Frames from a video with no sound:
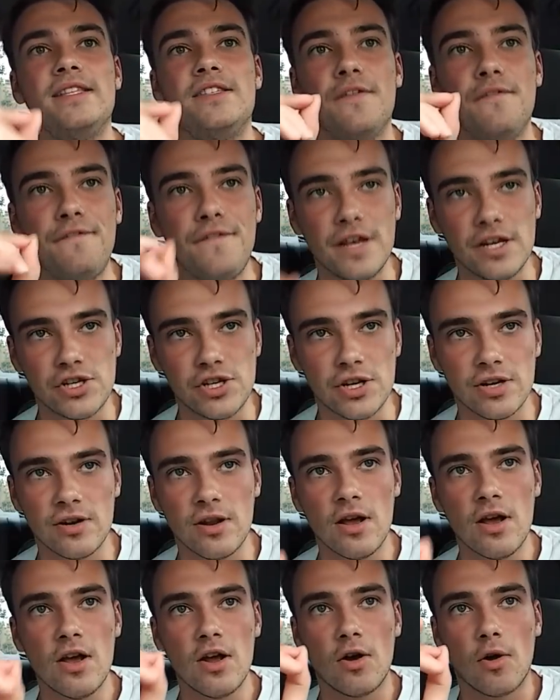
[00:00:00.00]

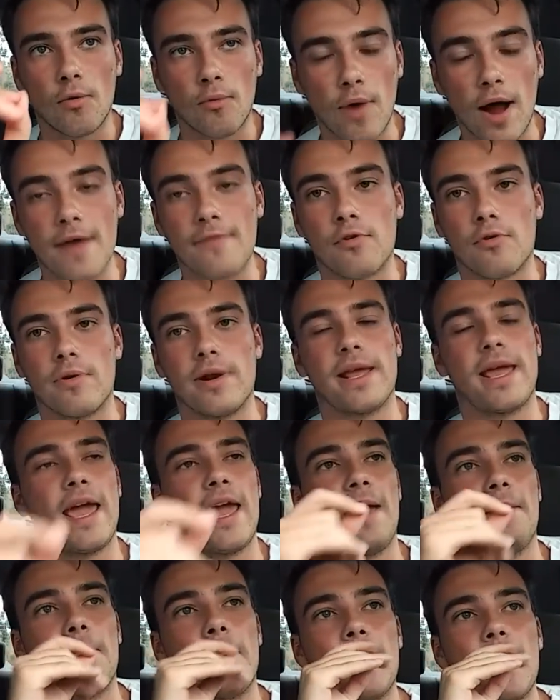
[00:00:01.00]
division rivalry
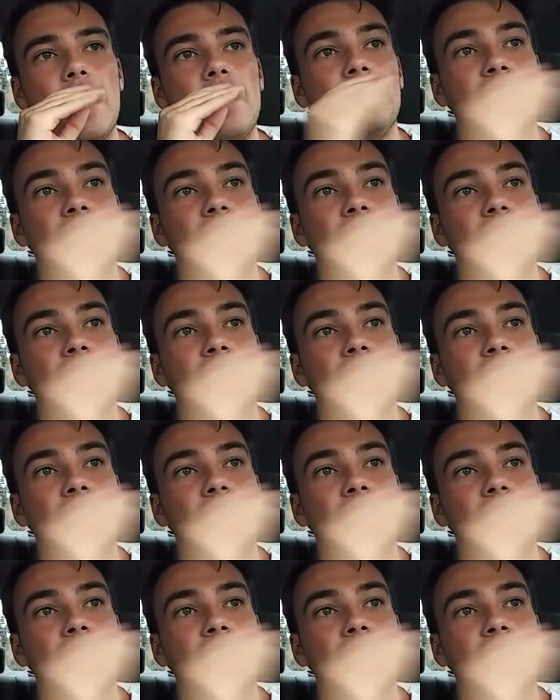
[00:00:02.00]
game.